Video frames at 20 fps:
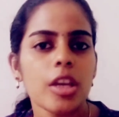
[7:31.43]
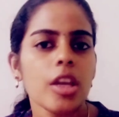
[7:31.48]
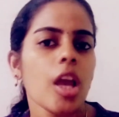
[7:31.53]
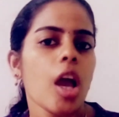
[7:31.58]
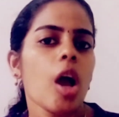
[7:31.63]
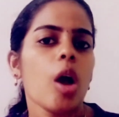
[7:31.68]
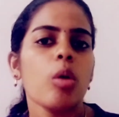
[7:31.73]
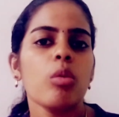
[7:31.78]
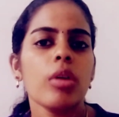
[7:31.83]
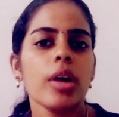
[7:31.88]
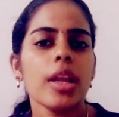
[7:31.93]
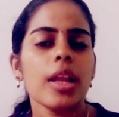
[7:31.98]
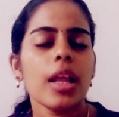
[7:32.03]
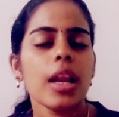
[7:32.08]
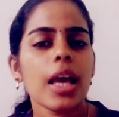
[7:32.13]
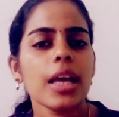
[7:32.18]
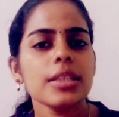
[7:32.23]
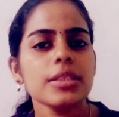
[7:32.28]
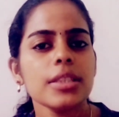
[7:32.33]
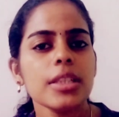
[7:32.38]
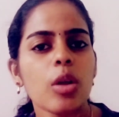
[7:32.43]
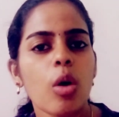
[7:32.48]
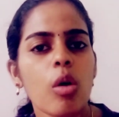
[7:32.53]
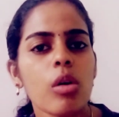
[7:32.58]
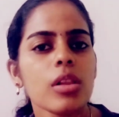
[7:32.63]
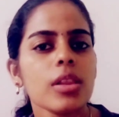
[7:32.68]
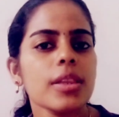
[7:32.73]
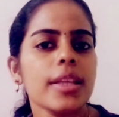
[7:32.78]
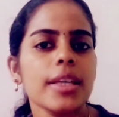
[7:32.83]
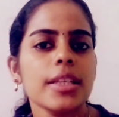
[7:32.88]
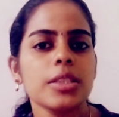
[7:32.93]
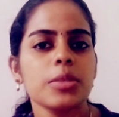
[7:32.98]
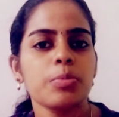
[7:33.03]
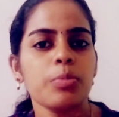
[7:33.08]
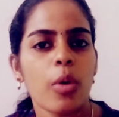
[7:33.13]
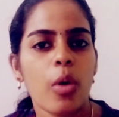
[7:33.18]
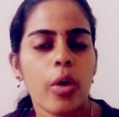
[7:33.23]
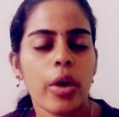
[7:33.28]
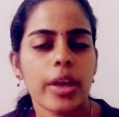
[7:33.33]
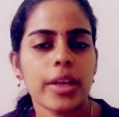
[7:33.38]
Now, analyzing all these
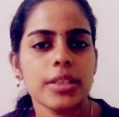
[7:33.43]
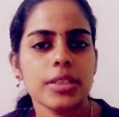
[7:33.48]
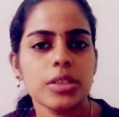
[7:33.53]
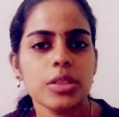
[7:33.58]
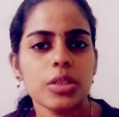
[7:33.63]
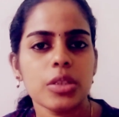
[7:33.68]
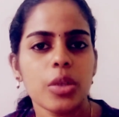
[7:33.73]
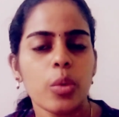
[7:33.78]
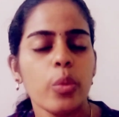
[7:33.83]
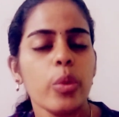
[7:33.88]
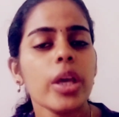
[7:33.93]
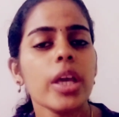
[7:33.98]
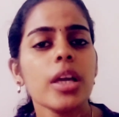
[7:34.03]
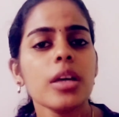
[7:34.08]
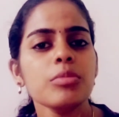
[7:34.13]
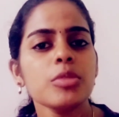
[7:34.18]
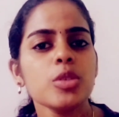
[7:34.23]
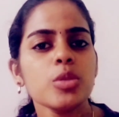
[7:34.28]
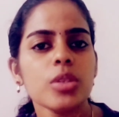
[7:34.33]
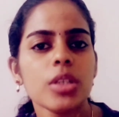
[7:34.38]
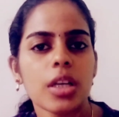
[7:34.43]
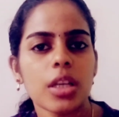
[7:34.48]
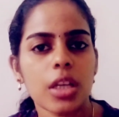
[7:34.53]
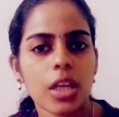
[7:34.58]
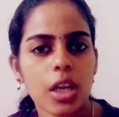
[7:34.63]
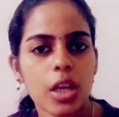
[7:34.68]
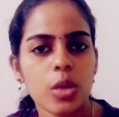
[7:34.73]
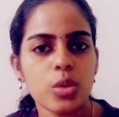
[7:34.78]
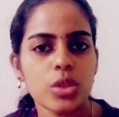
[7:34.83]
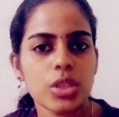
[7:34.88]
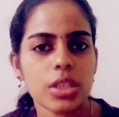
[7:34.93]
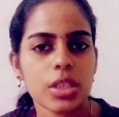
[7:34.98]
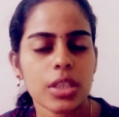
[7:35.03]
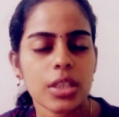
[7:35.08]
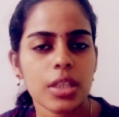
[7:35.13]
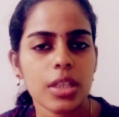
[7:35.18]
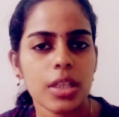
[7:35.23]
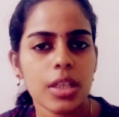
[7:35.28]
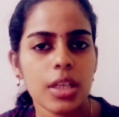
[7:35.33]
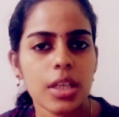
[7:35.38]
points, we come to a
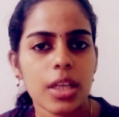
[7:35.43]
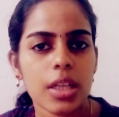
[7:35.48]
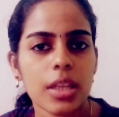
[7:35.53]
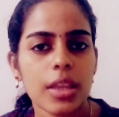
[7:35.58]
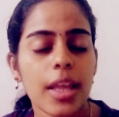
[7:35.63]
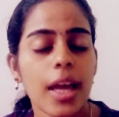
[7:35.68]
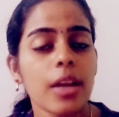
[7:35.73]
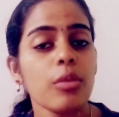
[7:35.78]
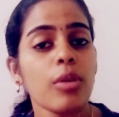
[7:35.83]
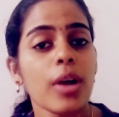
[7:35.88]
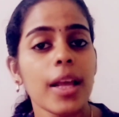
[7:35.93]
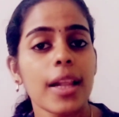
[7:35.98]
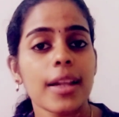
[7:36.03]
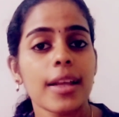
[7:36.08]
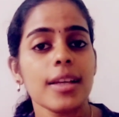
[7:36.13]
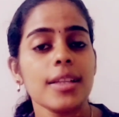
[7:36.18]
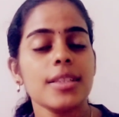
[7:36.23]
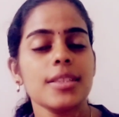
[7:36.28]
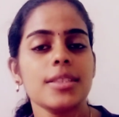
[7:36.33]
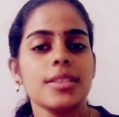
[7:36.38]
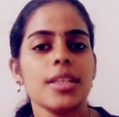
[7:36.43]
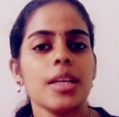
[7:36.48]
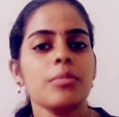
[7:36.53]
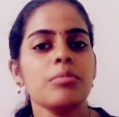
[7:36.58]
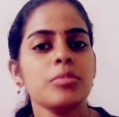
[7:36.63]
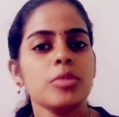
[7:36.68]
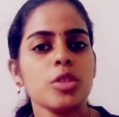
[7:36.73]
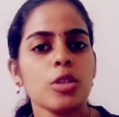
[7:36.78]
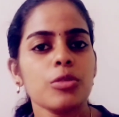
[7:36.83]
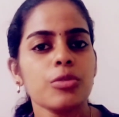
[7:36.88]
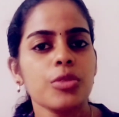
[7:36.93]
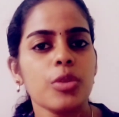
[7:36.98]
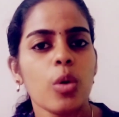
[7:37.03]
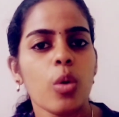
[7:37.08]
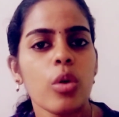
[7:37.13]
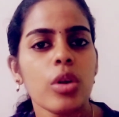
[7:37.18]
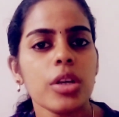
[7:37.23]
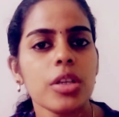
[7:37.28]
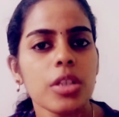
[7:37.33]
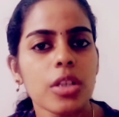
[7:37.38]
conclusion that while contempt of
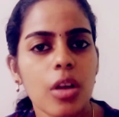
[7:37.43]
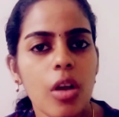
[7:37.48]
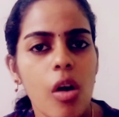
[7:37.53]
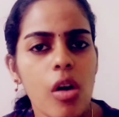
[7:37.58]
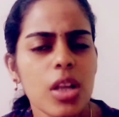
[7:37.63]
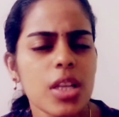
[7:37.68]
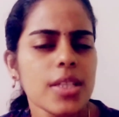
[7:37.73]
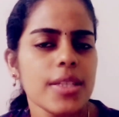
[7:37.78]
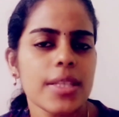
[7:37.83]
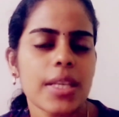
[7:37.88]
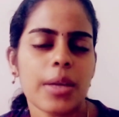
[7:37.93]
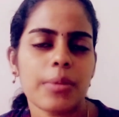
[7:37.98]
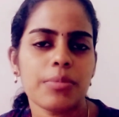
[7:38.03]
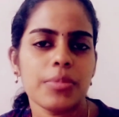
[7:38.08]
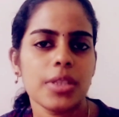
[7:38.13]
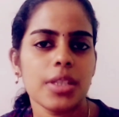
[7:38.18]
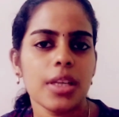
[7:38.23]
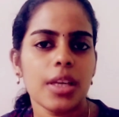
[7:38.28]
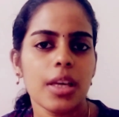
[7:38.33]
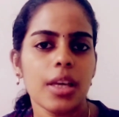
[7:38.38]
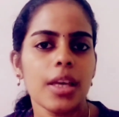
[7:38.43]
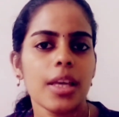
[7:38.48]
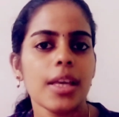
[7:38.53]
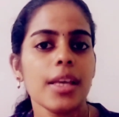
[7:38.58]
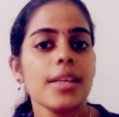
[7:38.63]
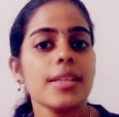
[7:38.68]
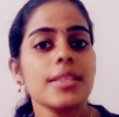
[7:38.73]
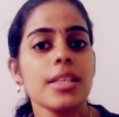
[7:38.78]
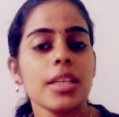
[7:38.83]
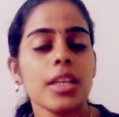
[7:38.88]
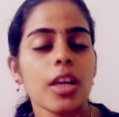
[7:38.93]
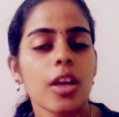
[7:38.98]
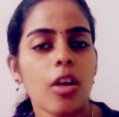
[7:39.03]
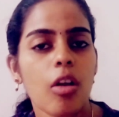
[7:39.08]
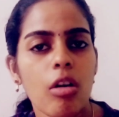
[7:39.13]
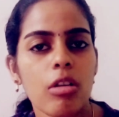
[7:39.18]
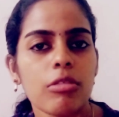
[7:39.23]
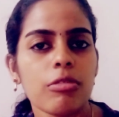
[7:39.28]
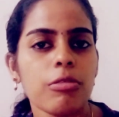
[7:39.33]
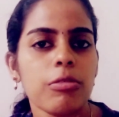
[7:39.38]
court concept is in
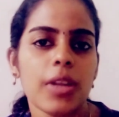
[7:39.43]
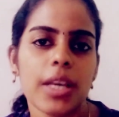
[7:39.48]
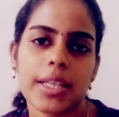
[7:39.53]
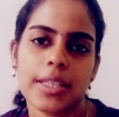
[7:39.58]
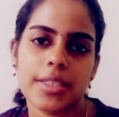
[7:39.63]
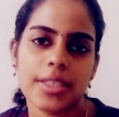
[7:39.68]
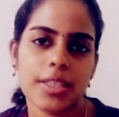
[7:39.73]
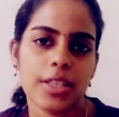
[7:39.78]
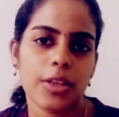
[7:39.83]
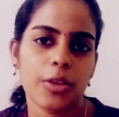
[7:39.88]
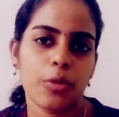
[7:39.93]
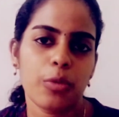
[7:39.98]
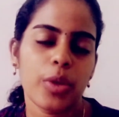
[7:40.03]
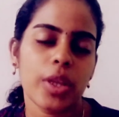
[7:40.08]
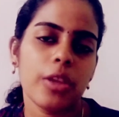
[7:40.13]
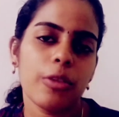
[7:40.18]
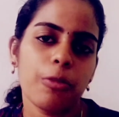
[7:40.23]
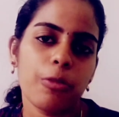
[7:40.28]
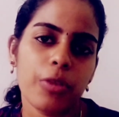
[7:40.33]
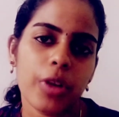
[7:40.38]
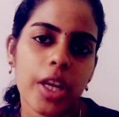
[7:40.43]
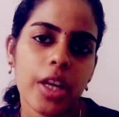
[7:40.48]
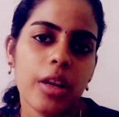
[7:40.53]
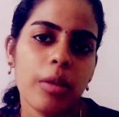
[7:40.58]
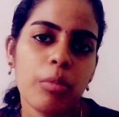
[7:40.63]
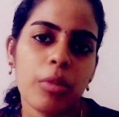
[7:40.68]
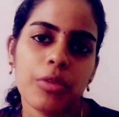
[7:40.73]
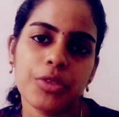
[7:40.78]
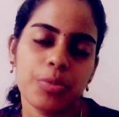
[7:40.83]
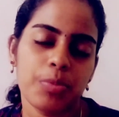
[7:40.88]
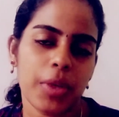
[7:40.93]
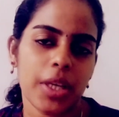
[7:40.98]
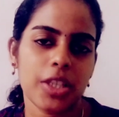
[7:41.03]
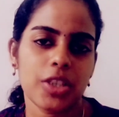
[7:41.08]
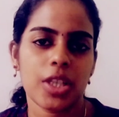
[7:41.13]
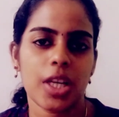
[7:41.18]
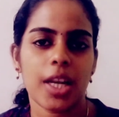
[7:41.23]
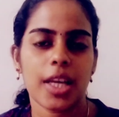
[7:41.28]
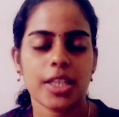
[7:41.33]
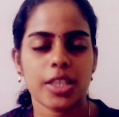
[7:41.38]
conflict with the freedom of
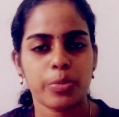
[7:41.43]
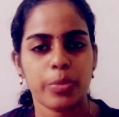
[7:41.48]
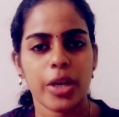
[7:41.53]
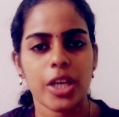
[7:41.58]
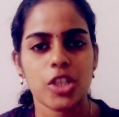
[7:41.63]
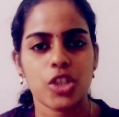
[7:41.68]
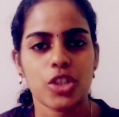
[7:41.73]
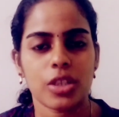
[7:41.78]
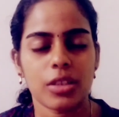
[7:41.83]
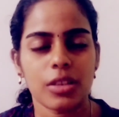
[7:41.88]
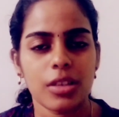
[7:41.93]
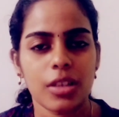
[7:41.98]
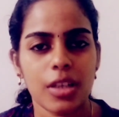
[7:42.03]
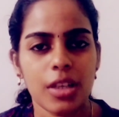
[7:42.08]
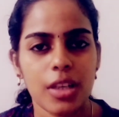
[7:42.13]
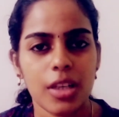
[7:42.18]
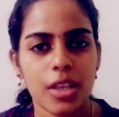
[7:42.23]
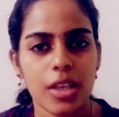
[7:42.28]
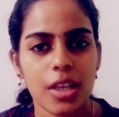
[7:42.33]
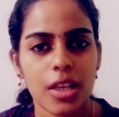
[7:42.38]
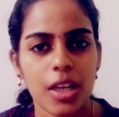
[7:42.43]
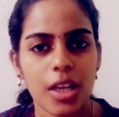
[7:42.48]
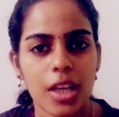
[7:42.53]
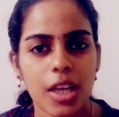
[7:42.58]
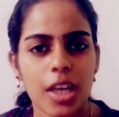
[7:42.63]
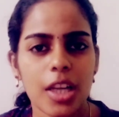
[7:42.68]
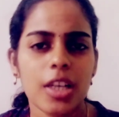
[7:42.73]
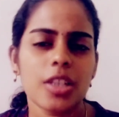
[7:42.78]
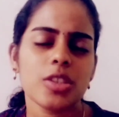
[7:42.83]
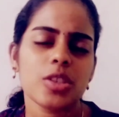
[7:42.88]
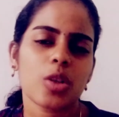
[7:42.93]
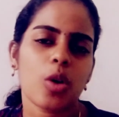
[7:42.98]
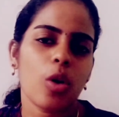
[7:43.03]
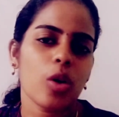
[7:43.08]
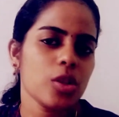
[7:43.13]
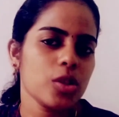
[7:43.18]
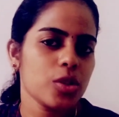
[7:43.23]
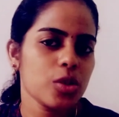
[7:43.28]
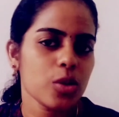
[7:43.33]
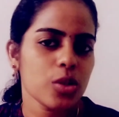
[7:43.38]
speech and expression, it is
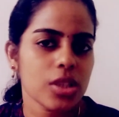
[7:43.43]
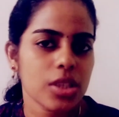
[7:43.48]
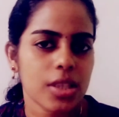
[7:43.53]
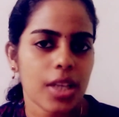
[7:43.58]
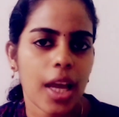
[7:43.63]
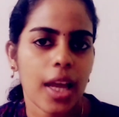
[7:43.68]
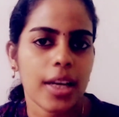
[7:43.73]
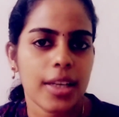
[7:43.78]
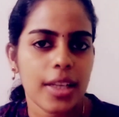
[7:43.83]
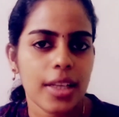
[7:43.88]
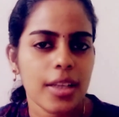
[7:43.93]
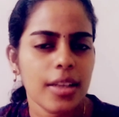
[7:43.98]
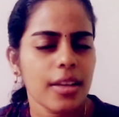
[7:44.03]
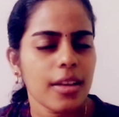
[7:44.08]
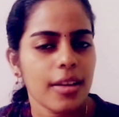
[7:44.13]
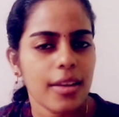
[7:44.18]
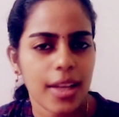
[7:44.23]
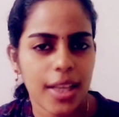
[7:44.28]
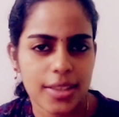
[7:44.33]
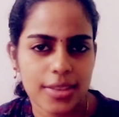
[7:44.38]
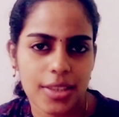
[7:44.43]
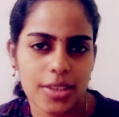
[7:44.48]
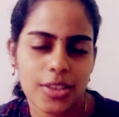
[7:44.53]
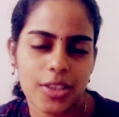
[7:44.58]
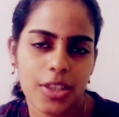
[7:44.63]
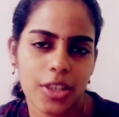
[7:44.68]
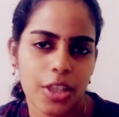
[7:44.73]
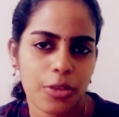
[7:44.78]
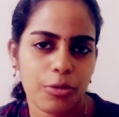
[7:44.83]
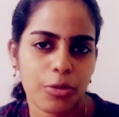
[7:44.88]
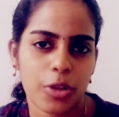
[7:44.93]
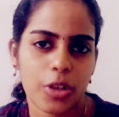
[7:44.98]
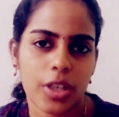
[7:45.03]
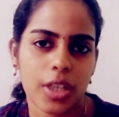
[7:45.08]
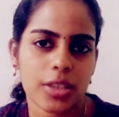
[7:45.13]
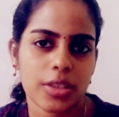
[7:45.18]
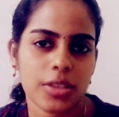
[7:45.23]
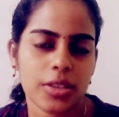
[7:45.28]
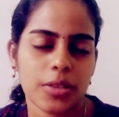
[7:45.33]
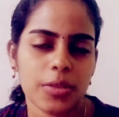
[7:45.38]
also standing necessary
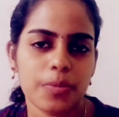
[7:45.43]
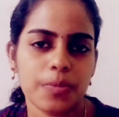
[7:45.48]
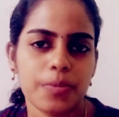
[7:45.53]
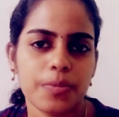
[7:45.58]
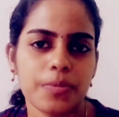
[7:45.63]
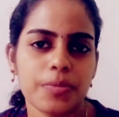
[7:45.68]
for us.